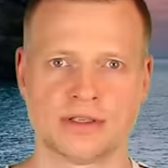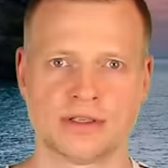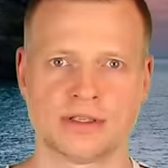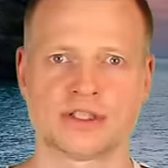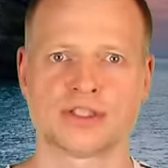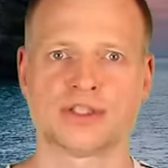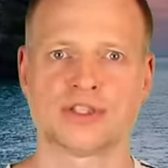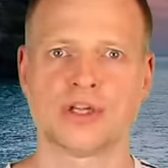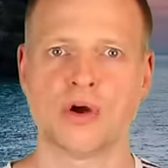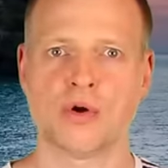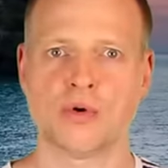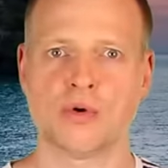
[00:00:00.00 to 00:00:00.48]

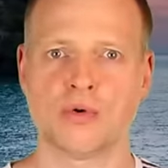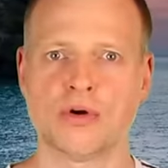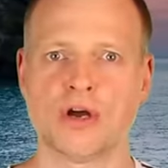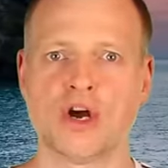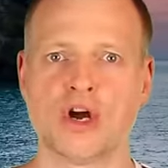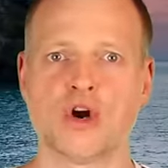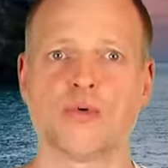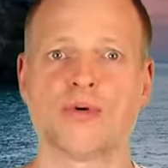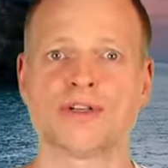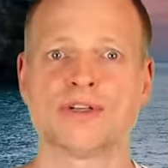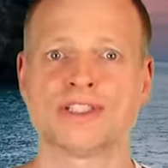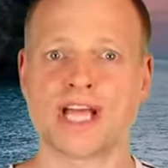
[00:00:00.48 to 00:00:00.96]
So,
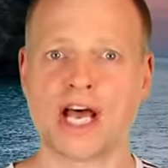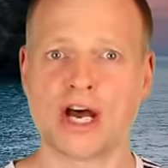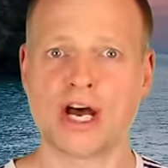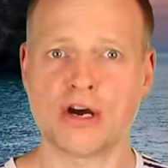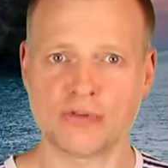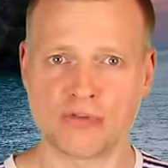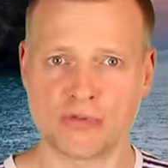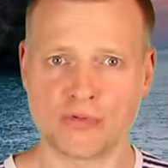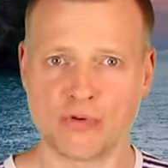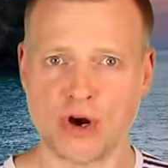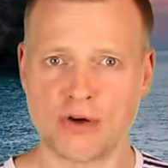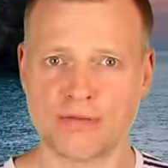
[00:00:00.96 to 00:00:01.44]

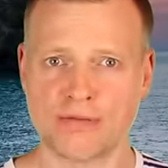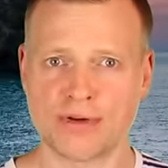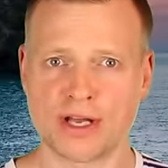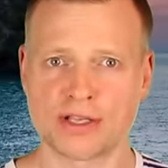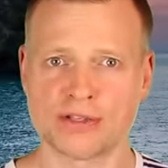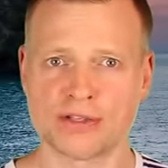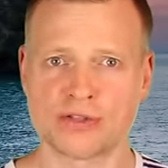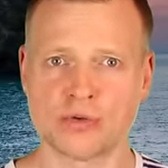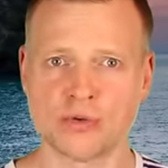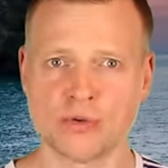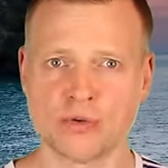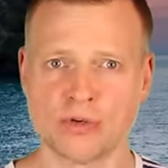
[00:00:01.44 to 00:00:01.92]
without further
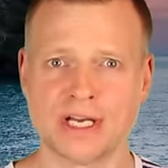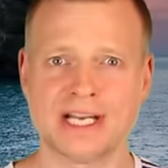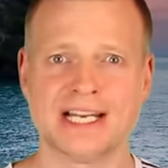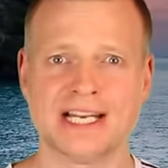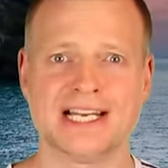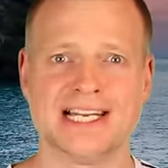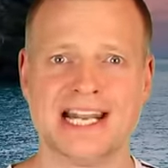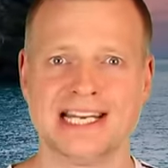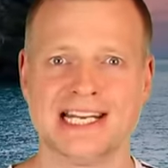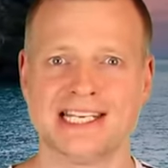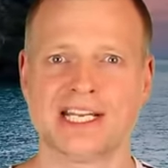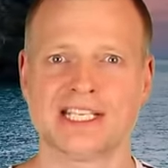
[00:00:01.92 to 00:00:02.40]
ado,
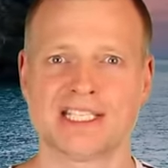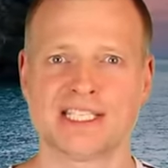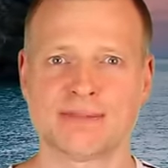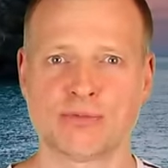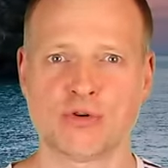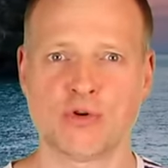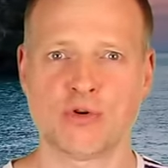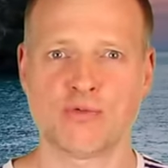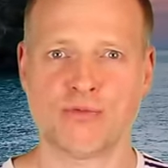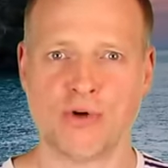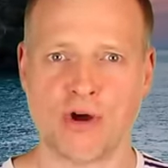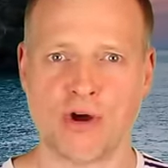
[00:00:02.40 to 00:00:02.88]
let us
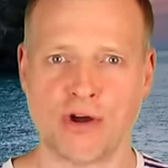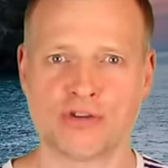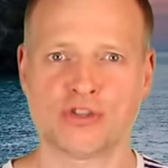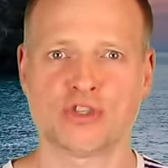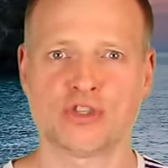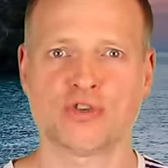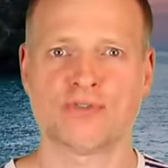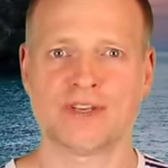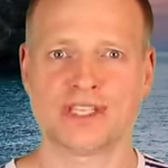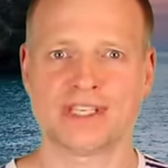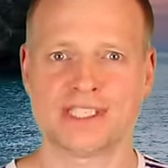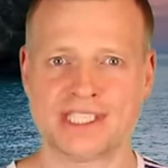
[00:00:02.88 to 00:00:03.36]
move on
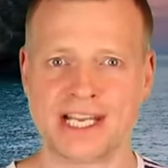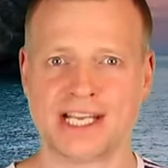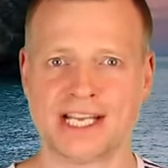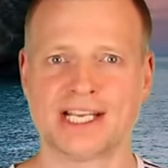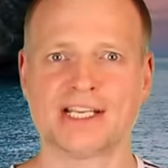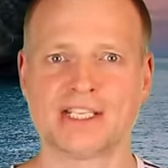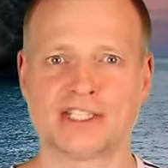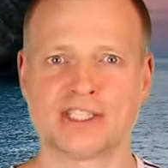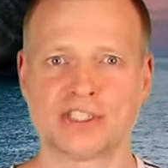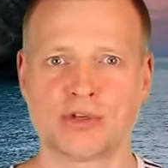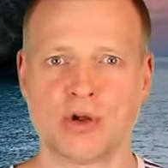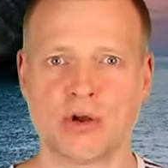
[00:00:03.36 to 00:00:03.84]
to the
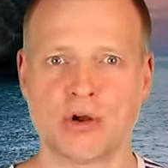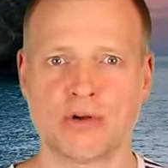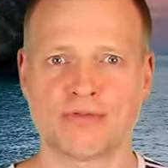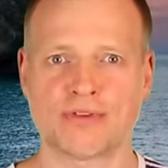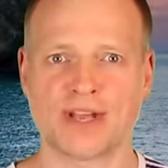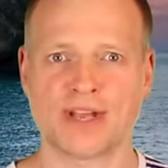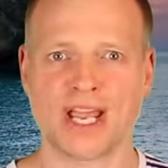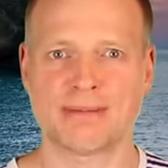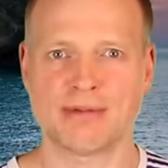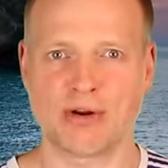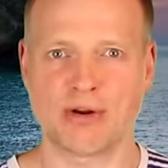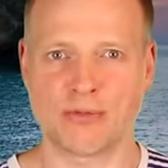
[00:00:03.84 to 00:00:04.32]
second solved
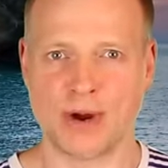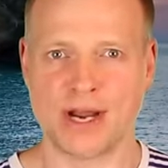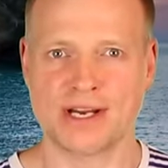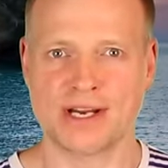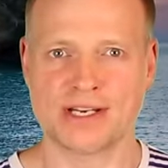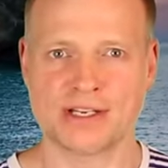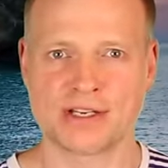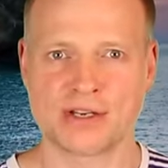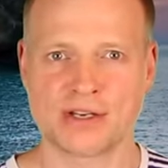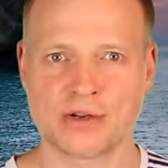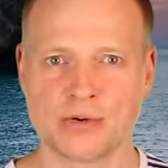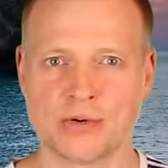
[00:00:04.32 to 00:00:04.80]
game
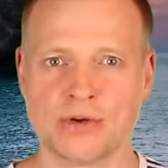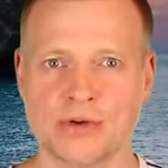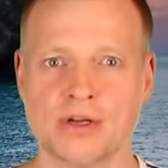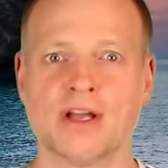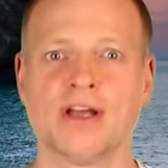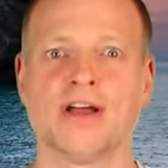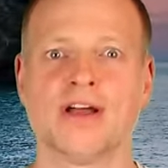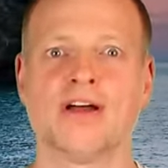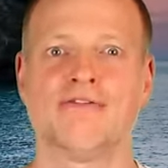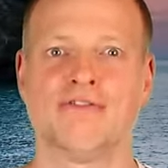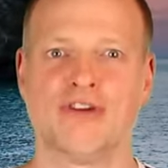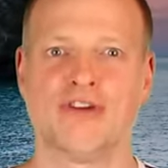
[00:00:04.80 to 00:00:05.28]
awaiting you,
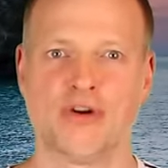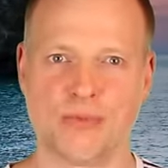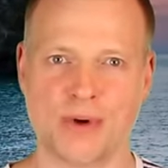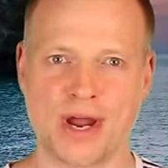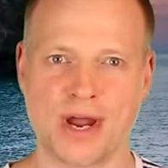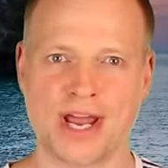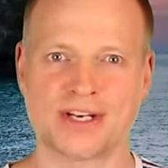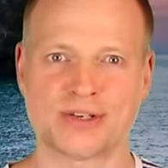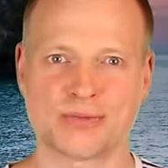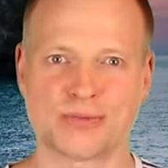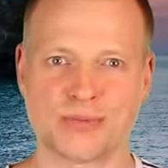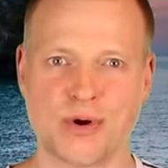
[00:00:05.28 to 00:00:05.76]
the
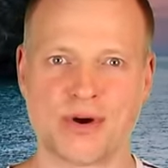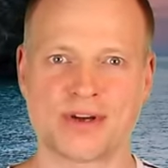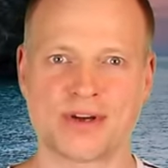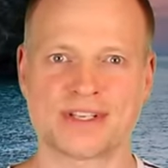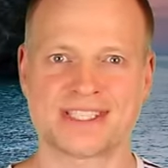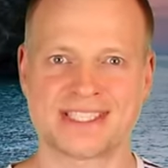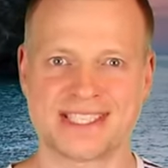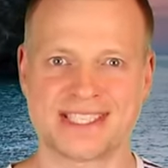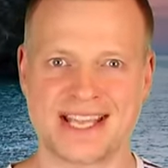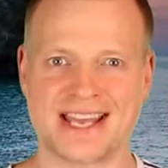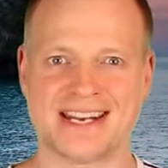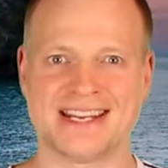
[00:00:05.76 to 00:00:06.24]
Redrock
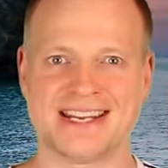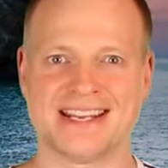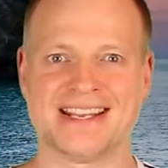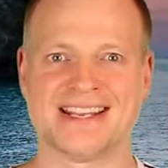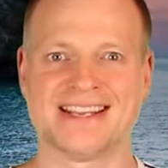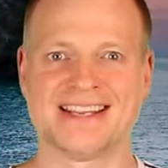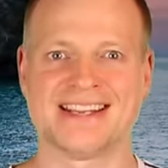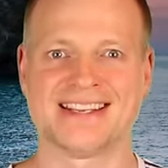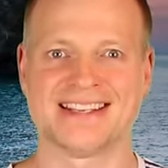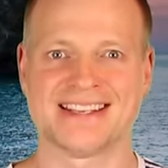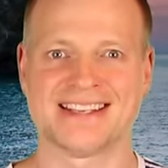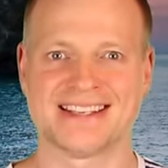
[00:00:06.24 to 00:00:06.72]
Study.